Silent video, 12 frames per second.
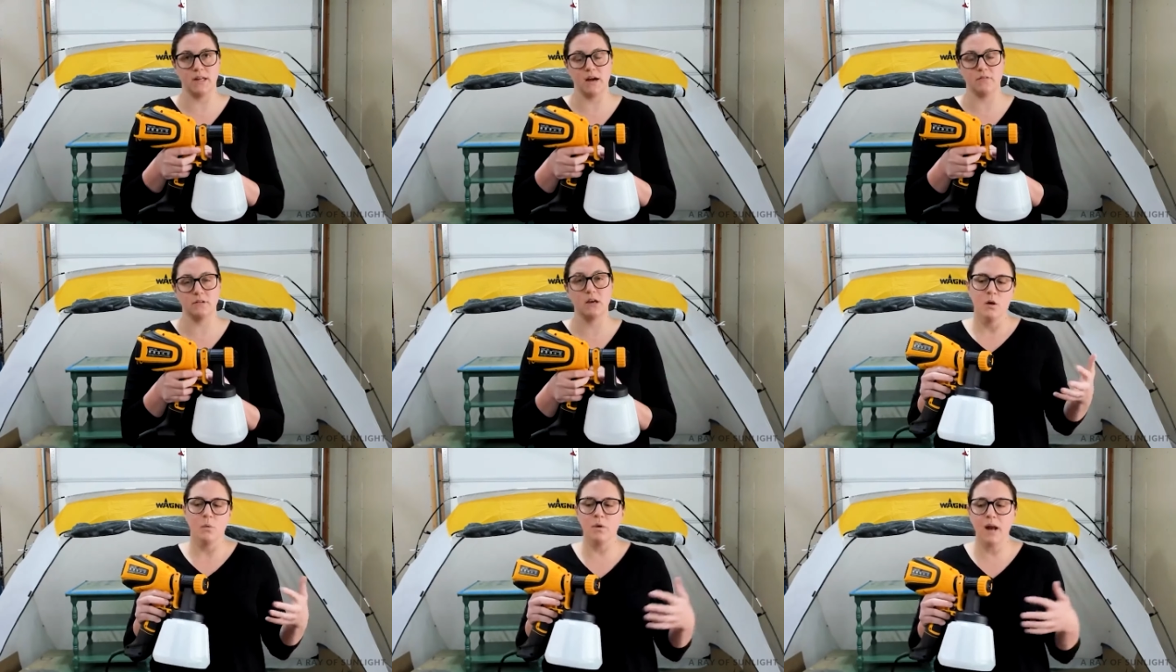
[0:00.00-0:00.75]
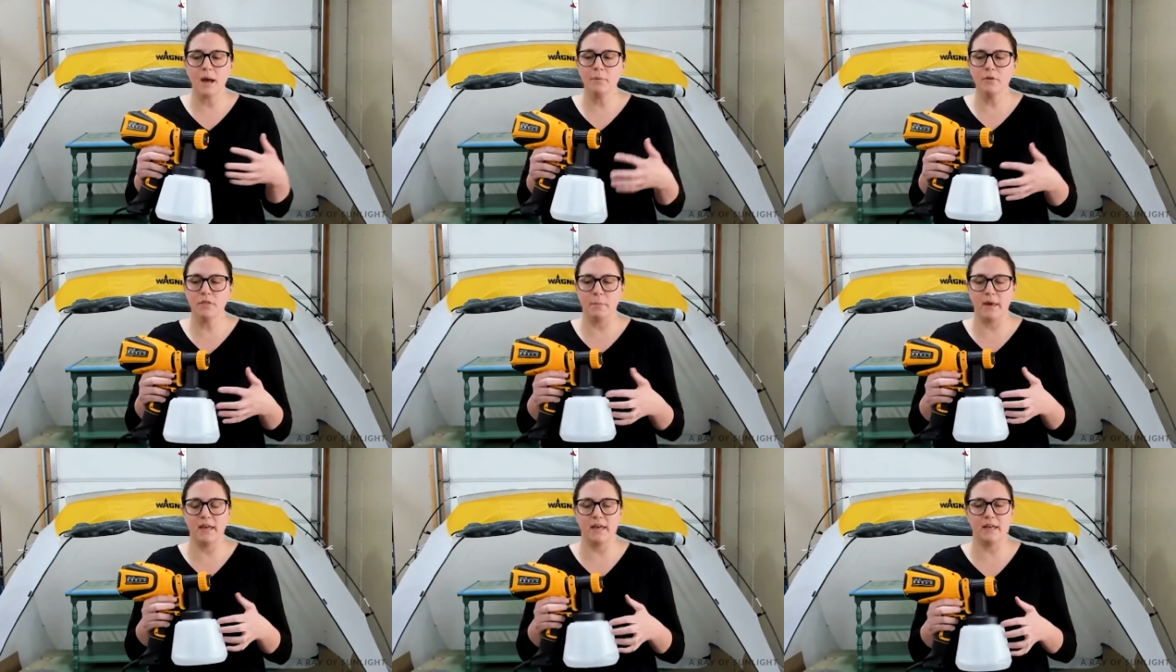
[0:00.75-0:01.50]
down. When I put the
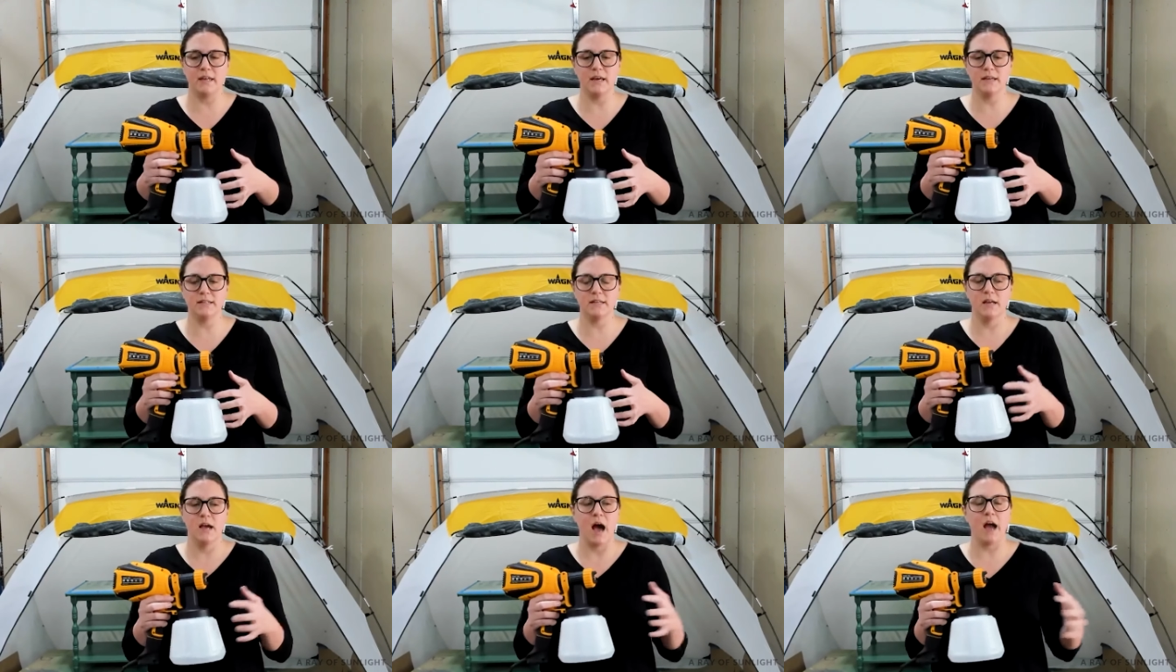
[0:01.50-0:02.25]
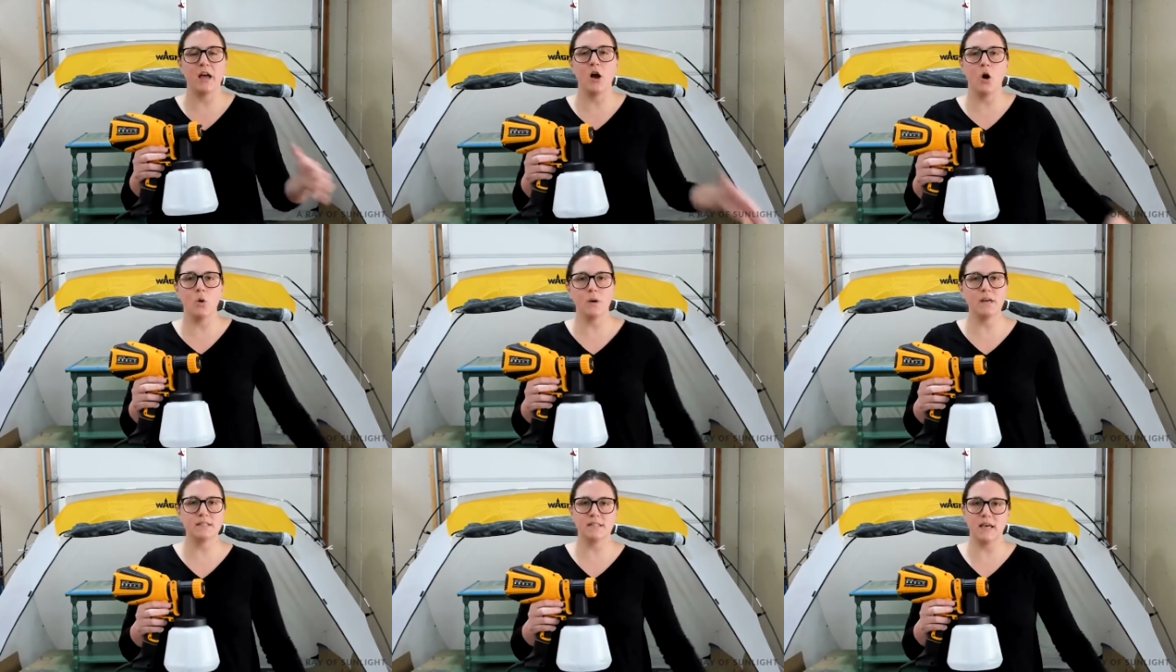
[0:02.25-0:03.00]
paint in it, I
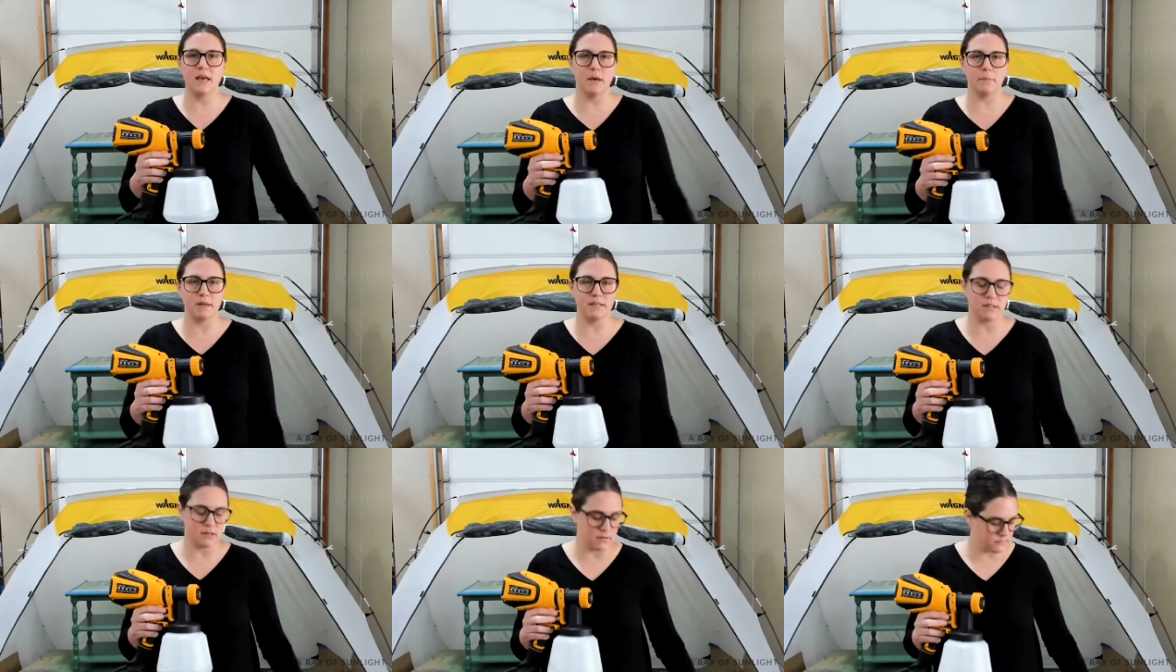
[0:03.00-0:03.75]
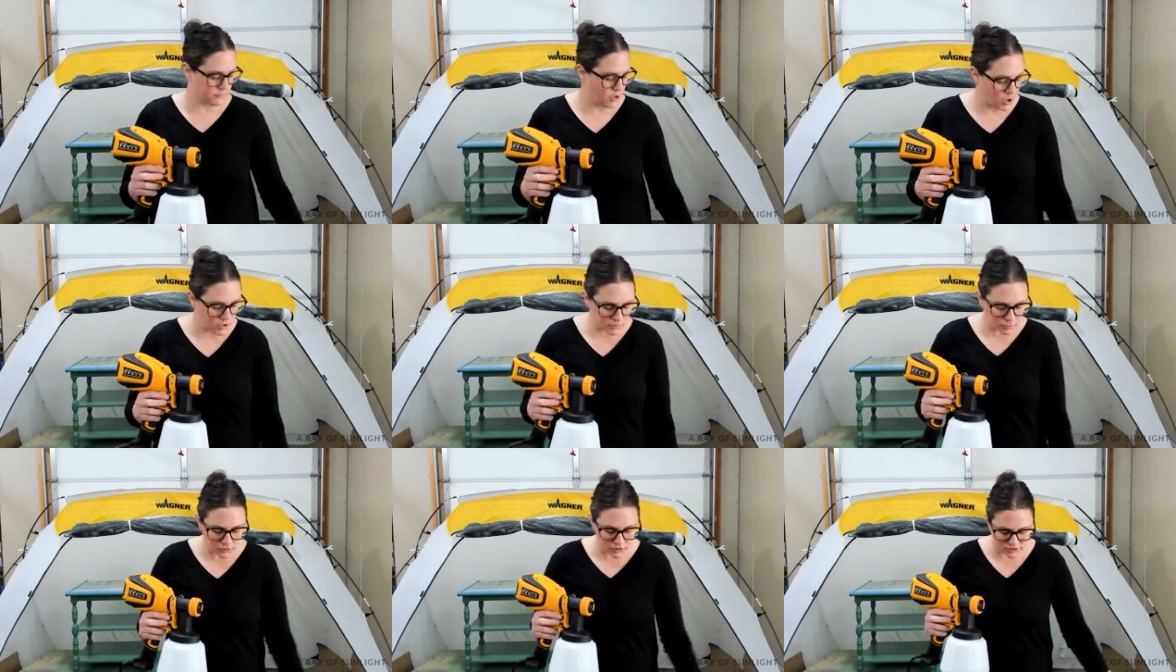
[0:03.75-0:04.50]
always get a piece of
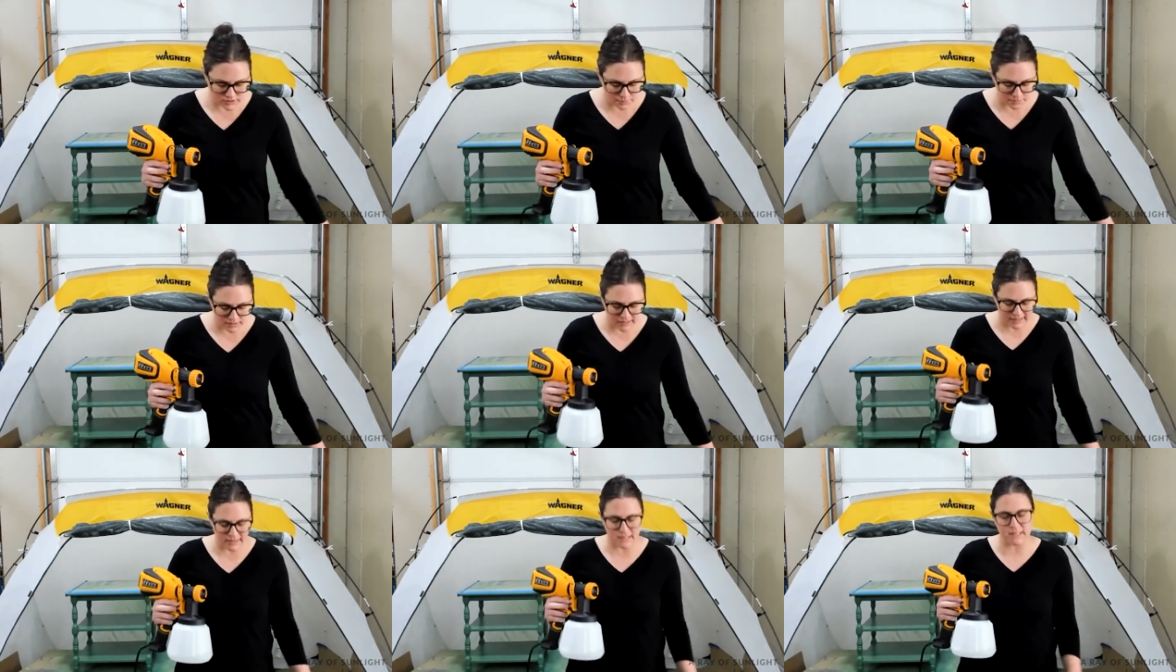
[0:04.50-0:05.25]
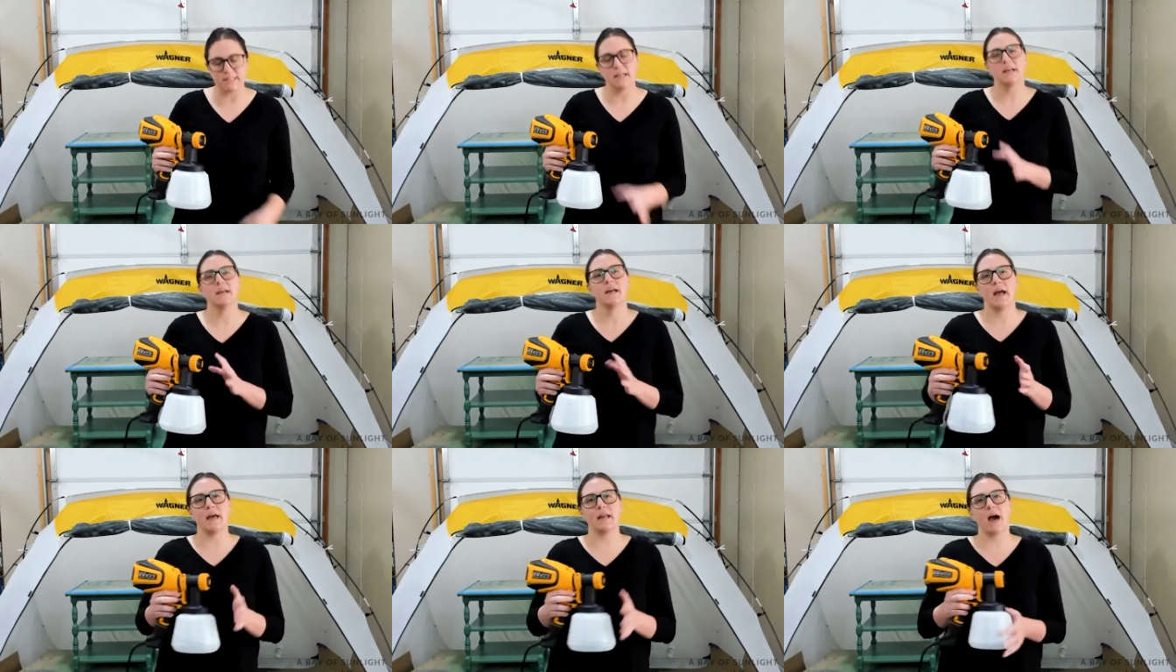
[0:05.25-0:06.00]
cardboard or something like this,
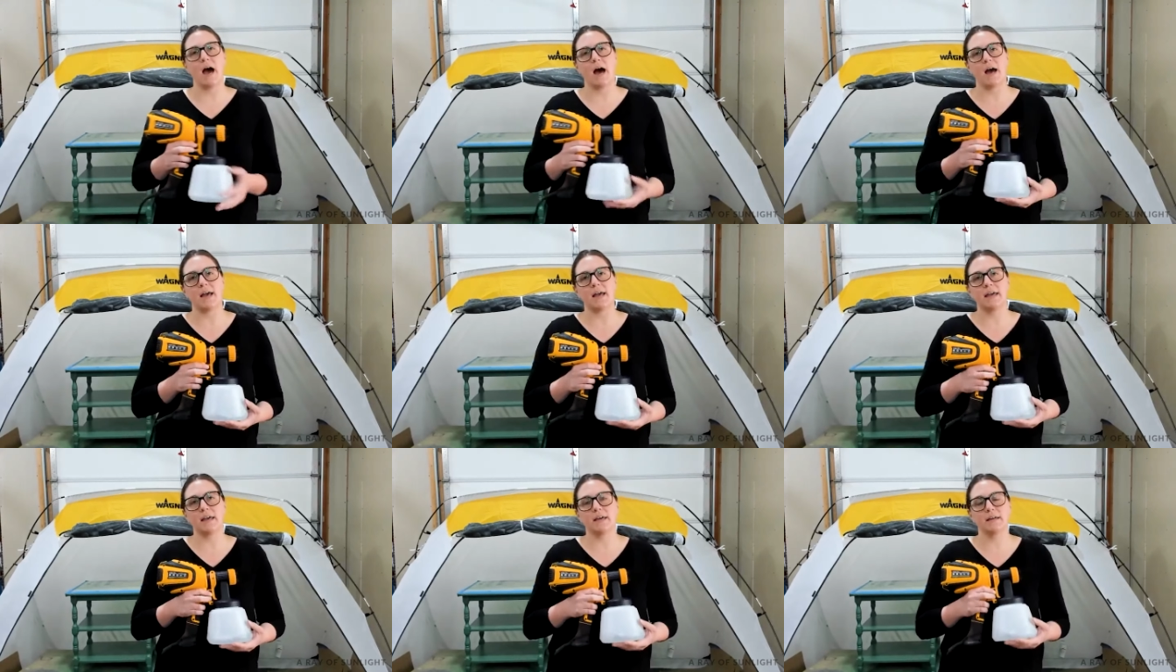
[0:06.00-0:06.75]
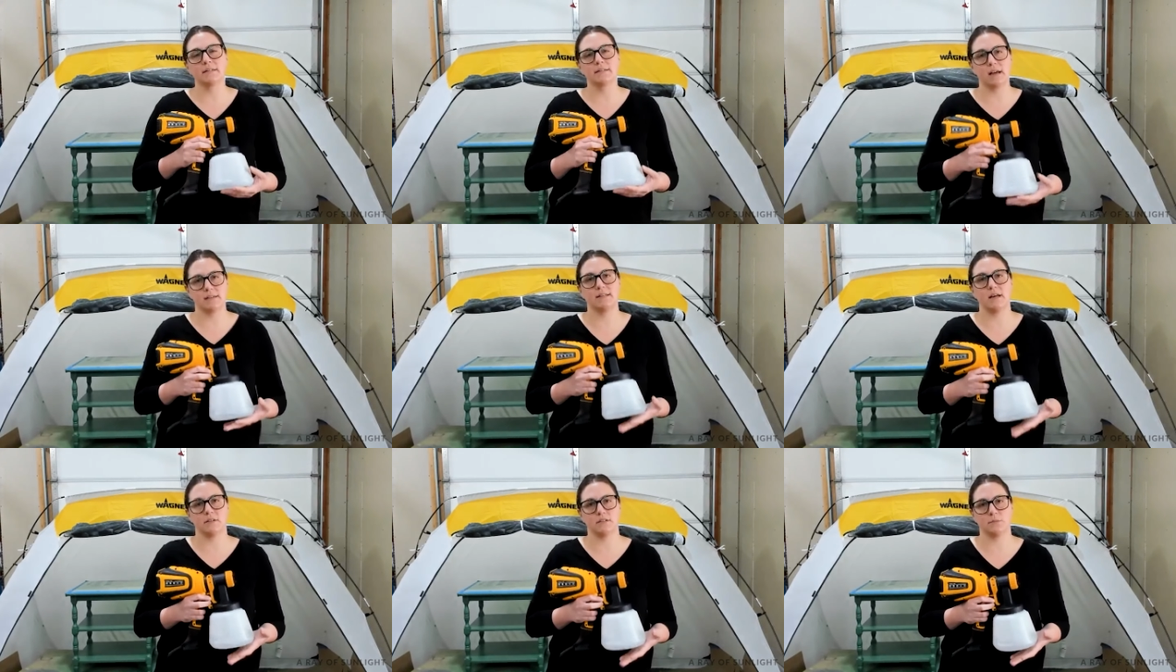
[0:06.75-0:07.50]
and I test
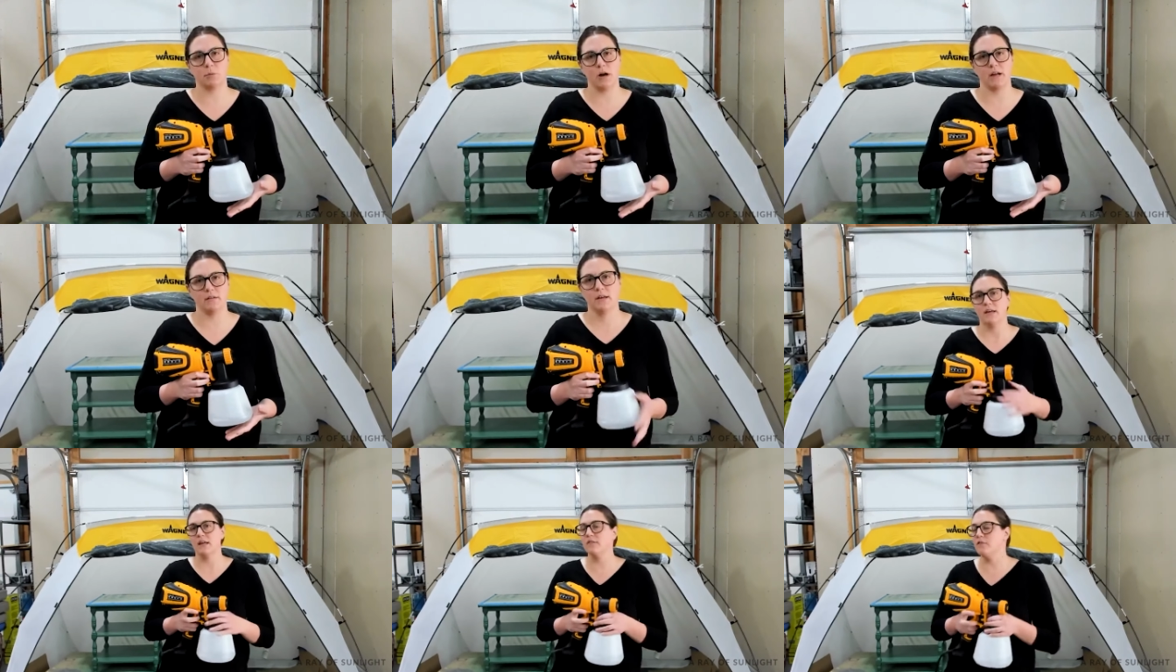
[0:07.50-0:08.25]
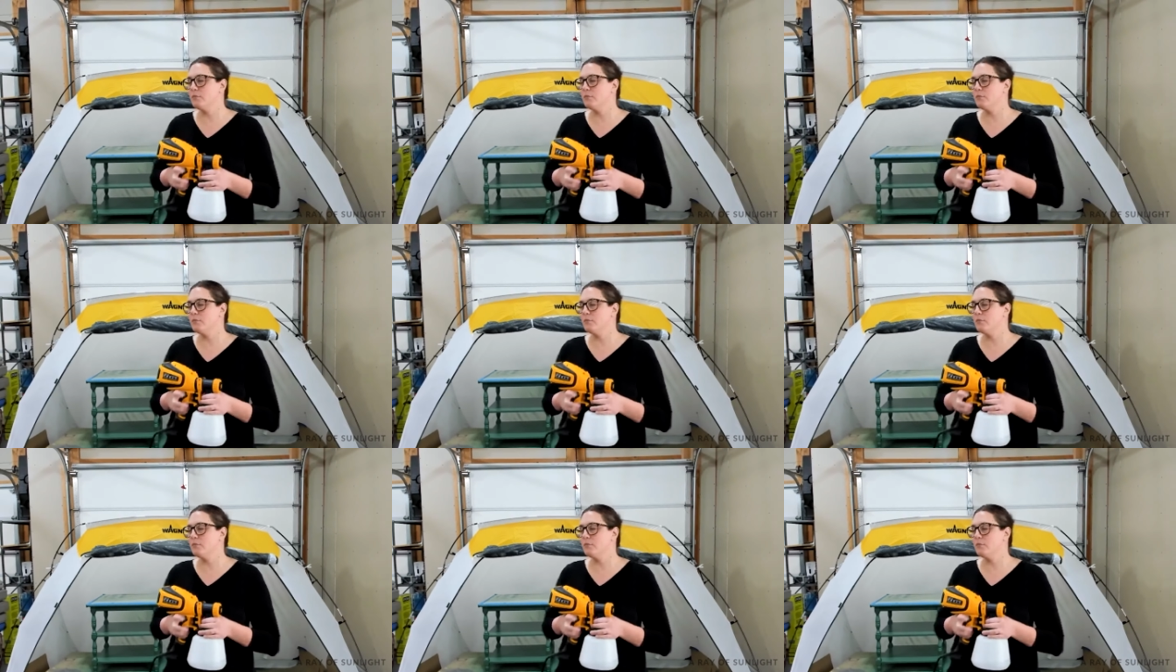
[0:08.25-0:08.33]
out the spray. Even